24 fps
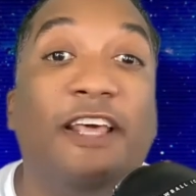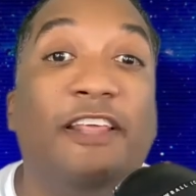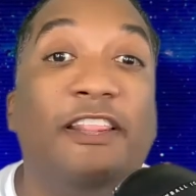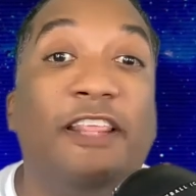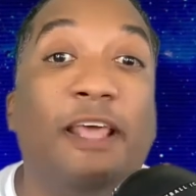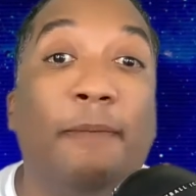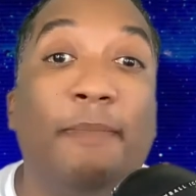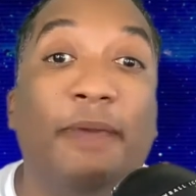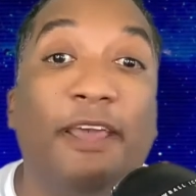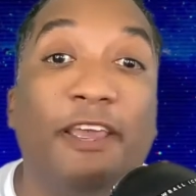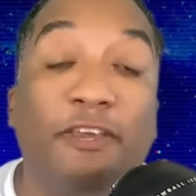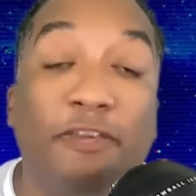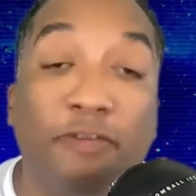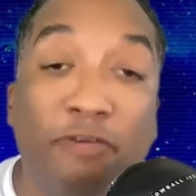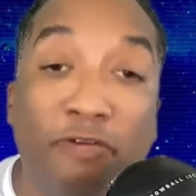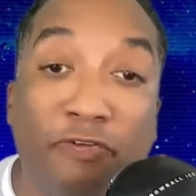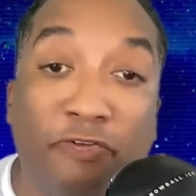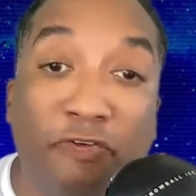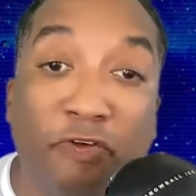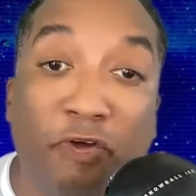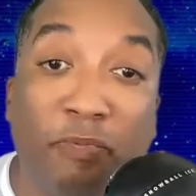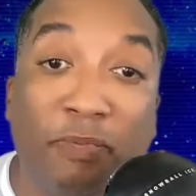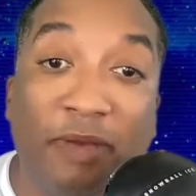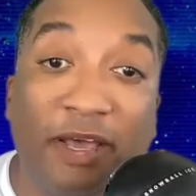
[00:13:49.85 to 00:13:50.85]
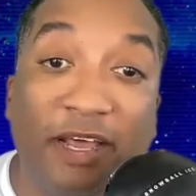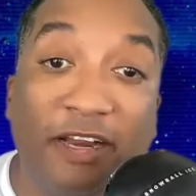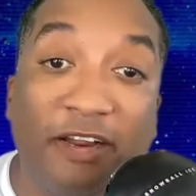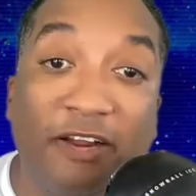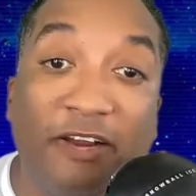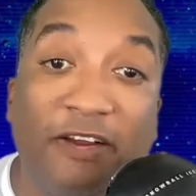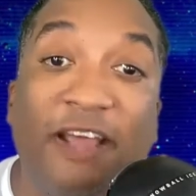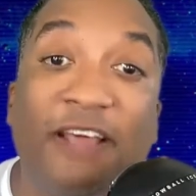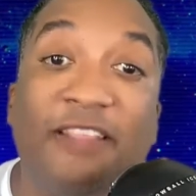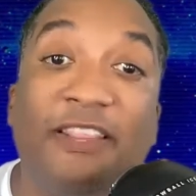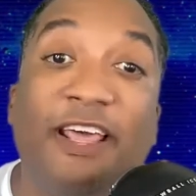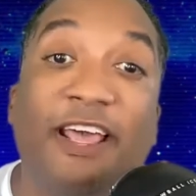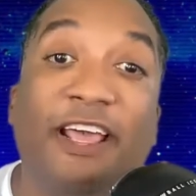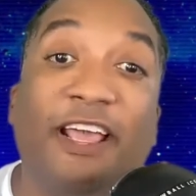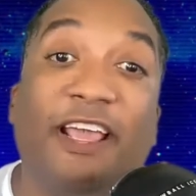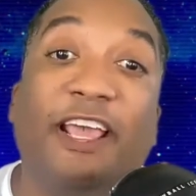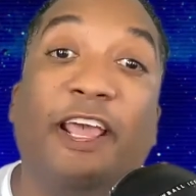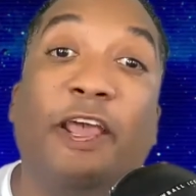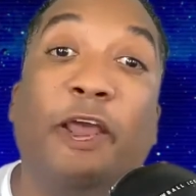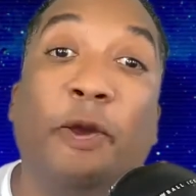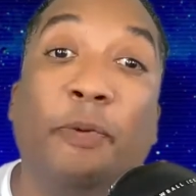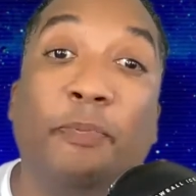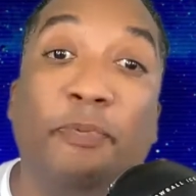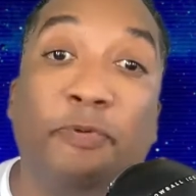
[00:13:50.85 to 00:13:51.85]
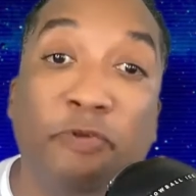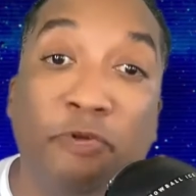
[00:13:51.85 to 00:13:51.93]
that make you feel better and that can help